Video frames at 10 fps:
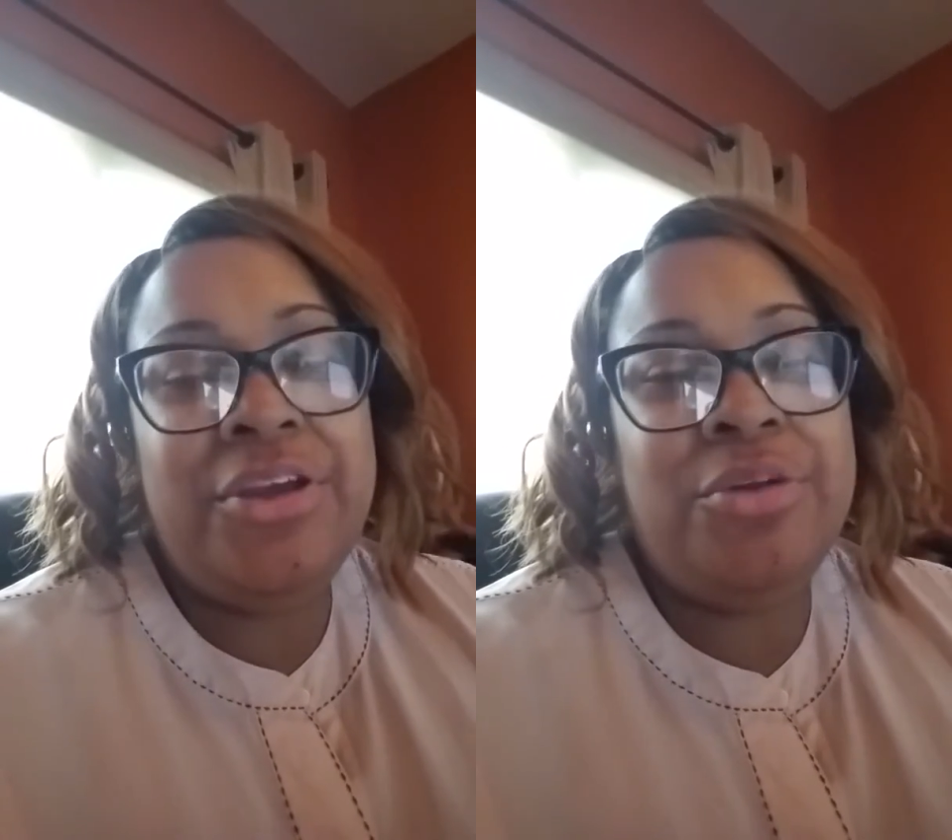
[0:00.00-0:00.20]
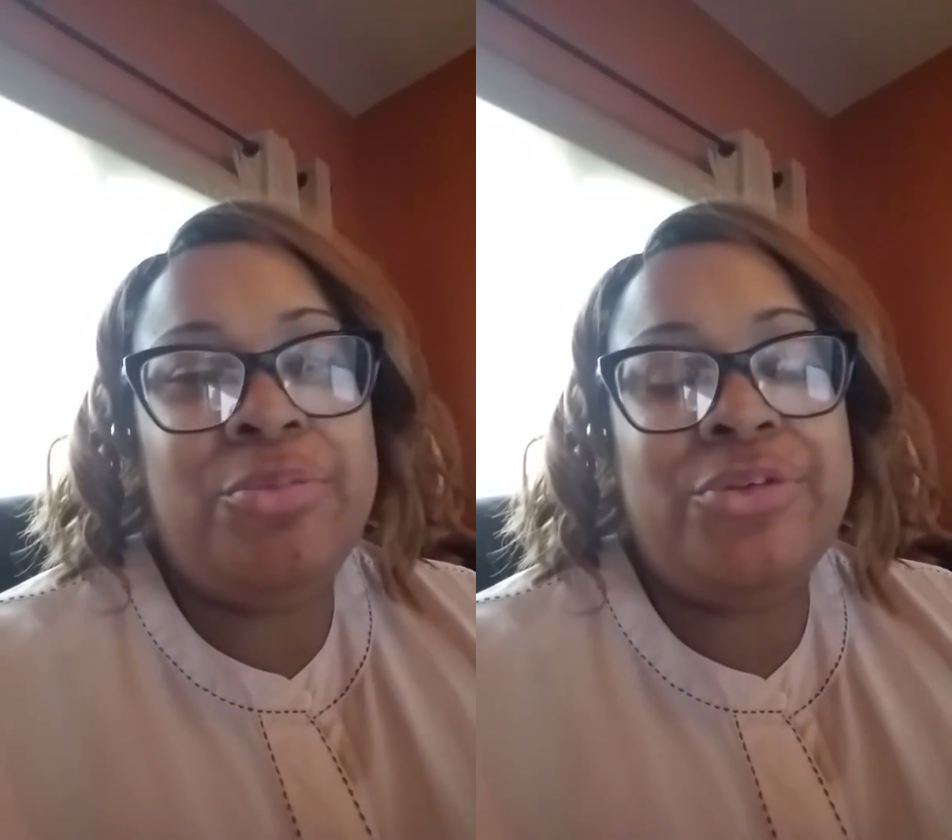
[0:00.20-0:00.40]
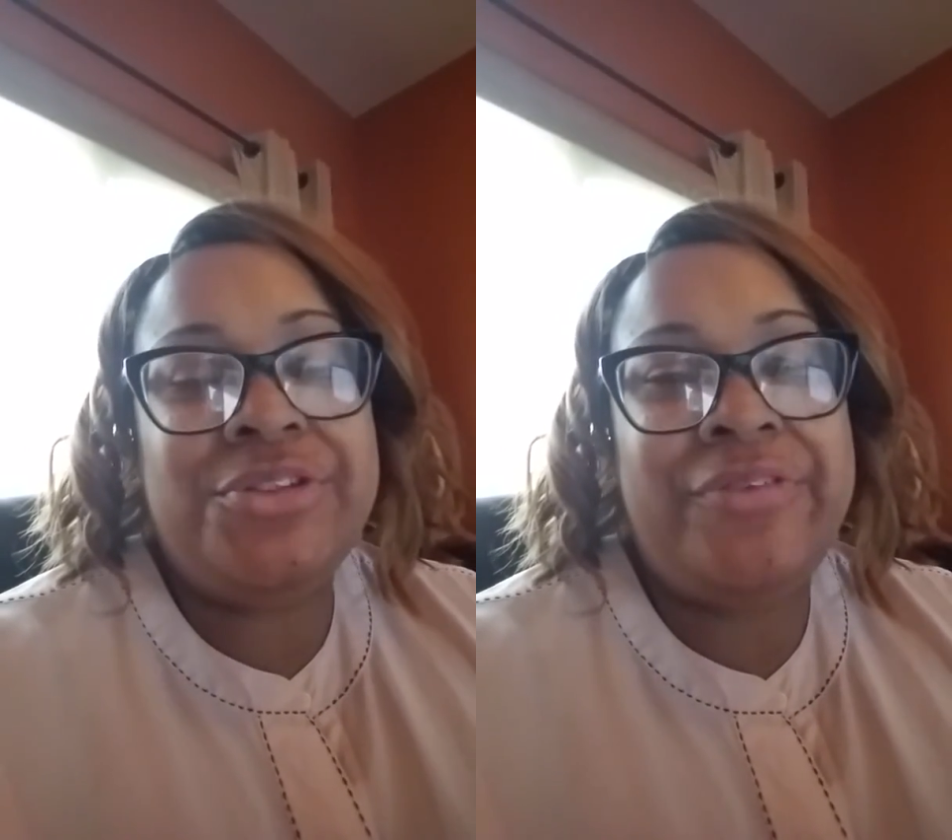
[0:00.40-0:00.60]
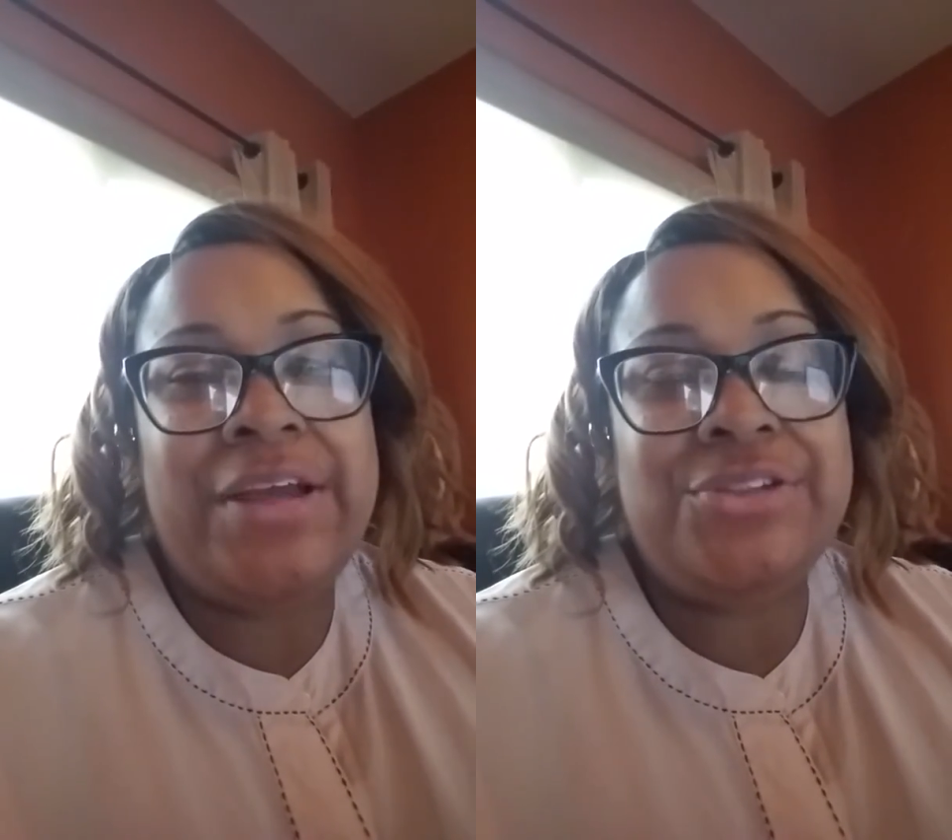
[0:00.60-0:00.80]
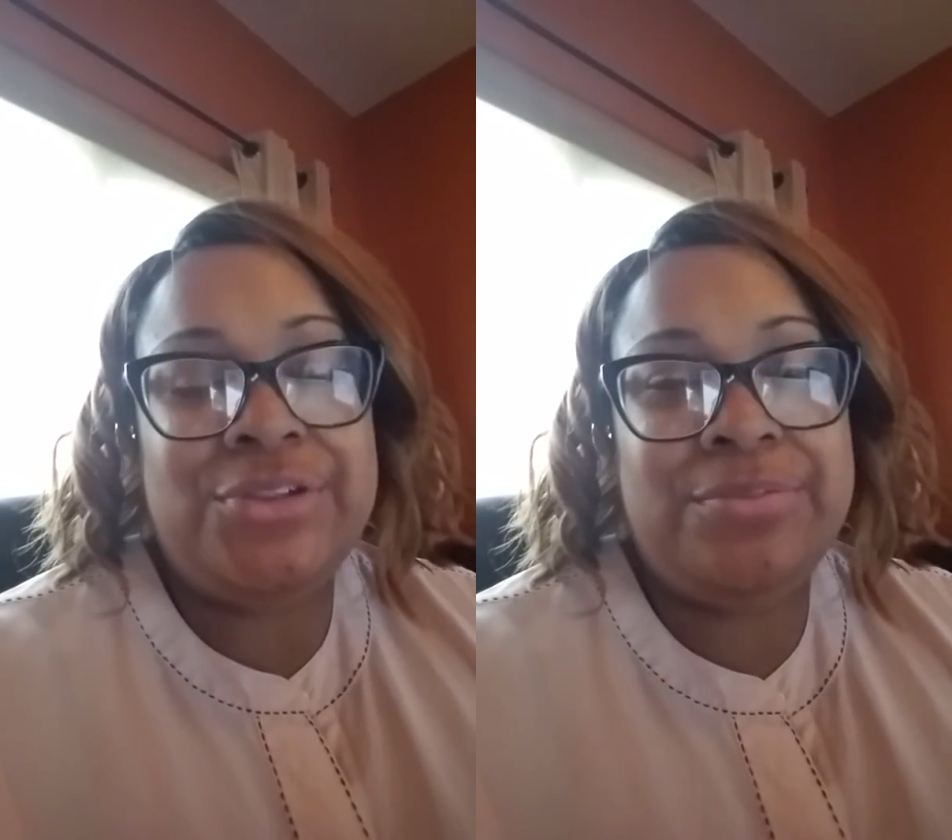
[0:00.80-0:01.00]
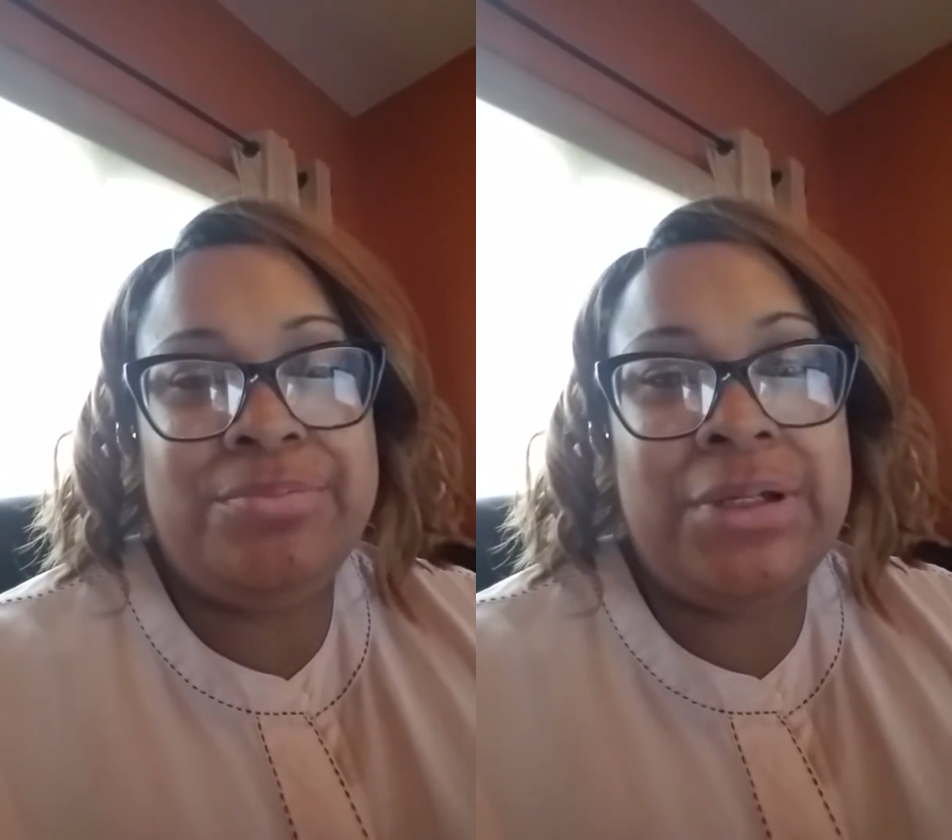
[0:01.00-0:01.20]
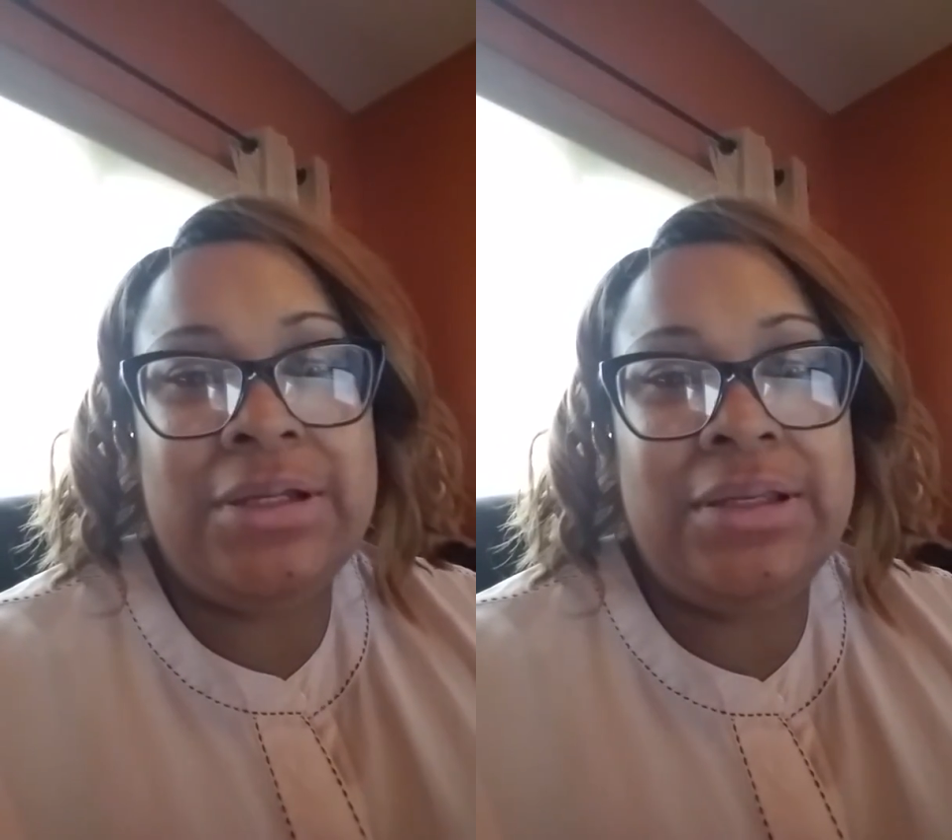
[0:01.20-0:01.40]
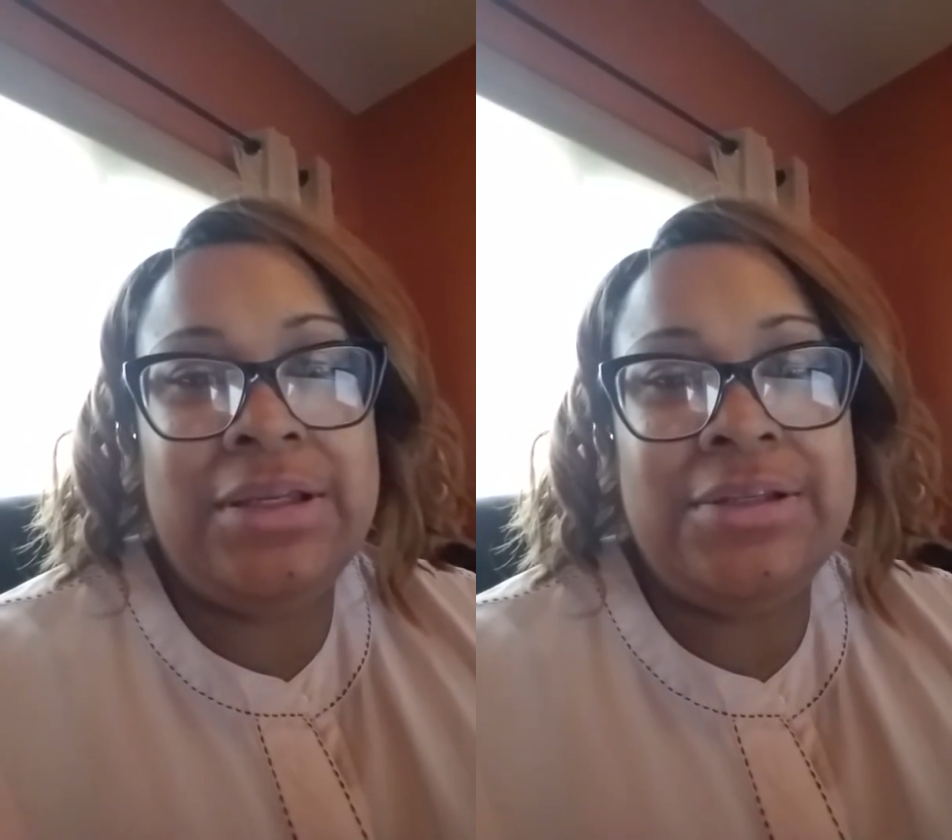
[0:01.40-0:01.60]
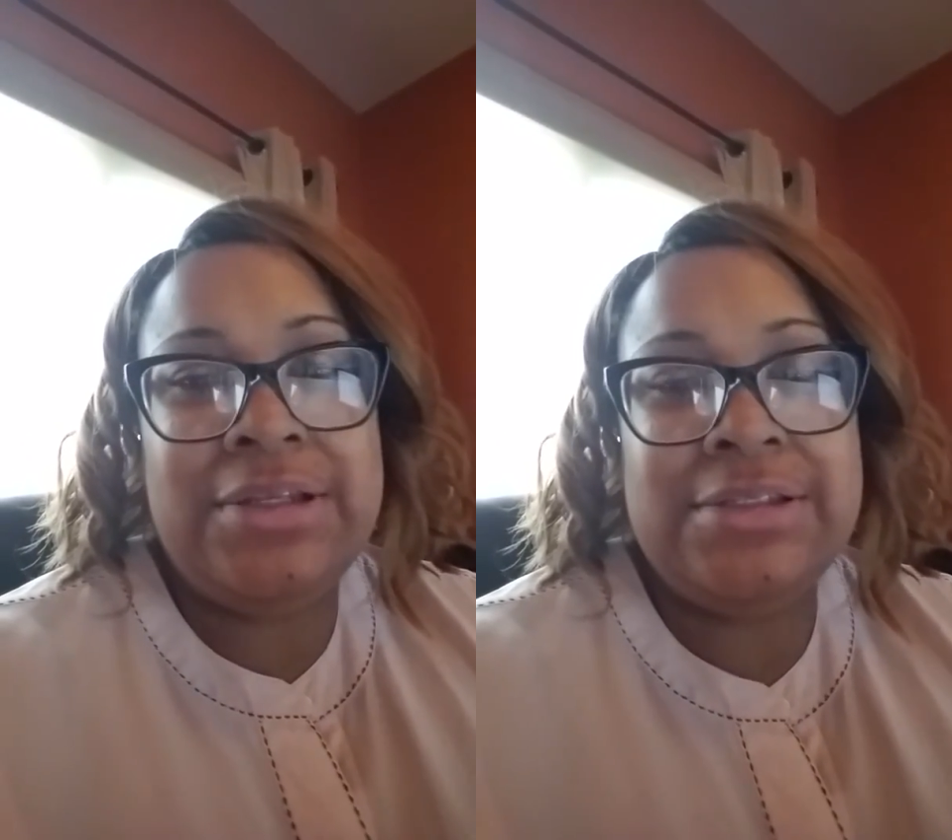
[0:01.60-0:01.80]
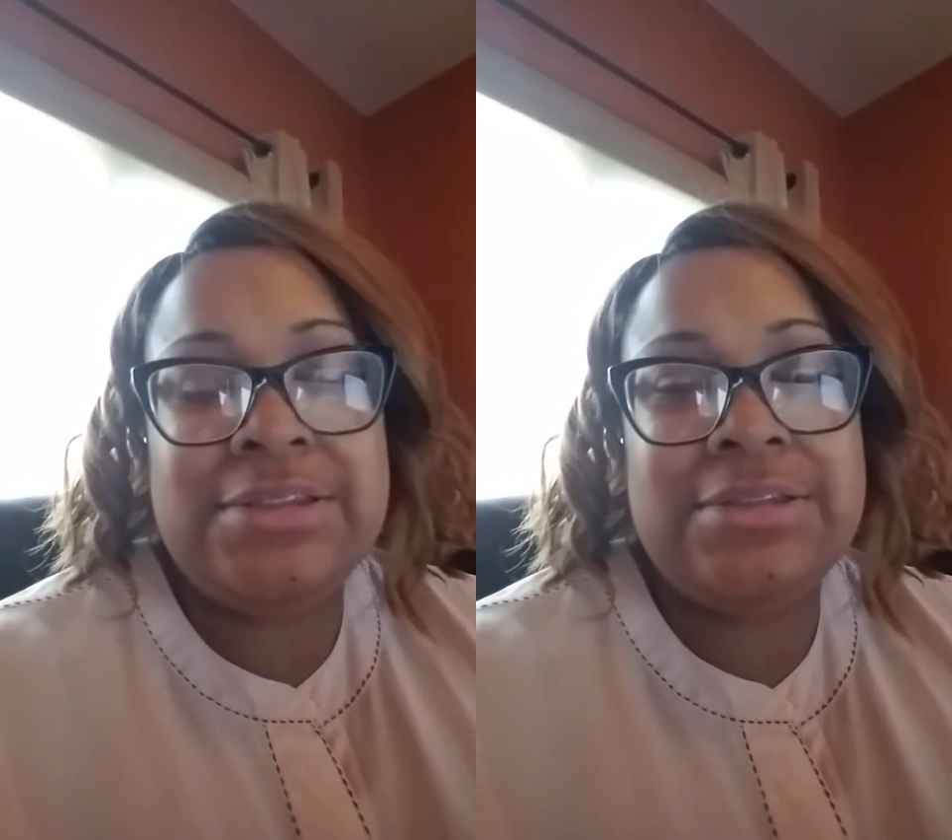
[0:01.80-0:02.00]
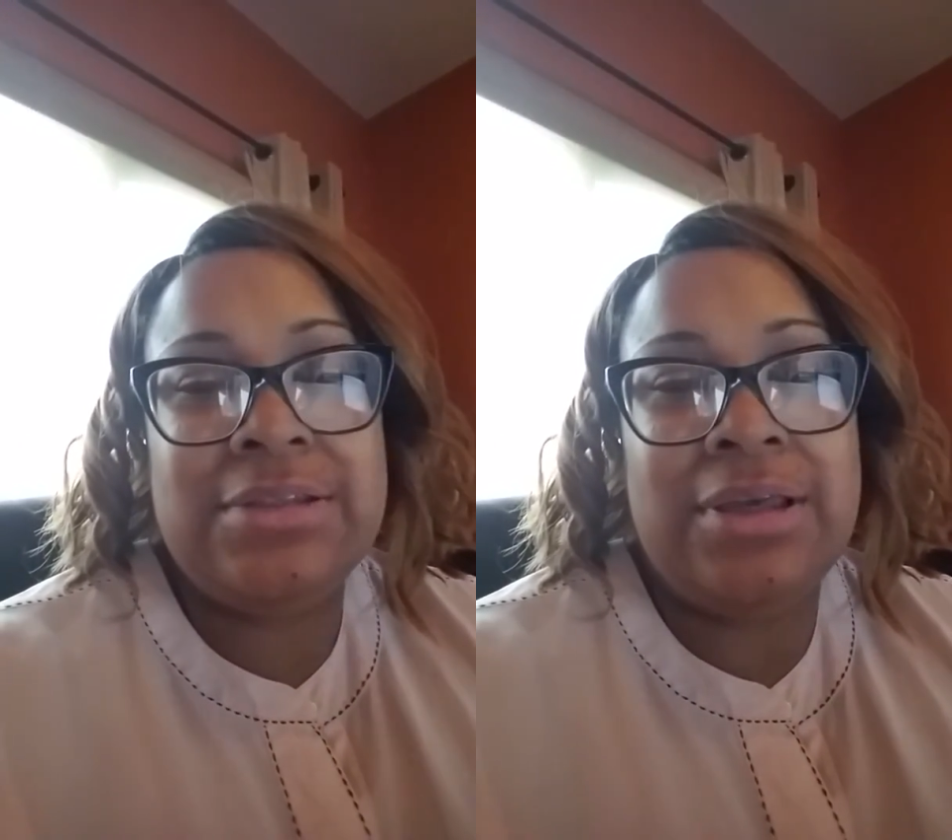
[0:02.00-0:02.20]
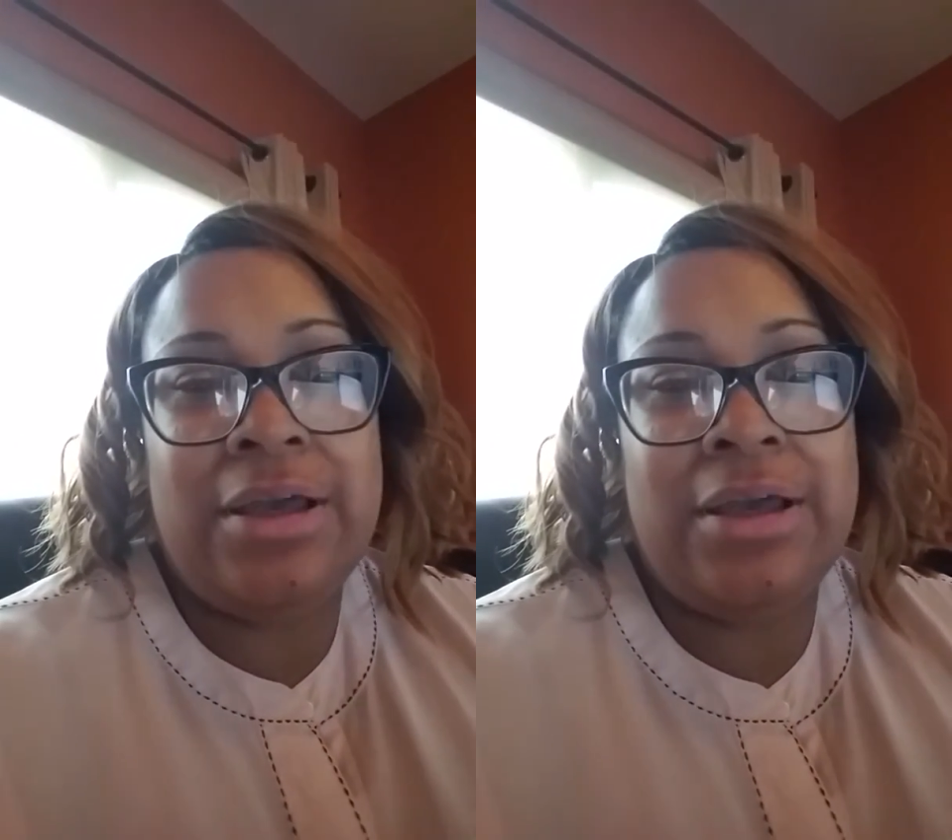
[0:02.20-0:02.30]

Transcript: humorous fashion, but it is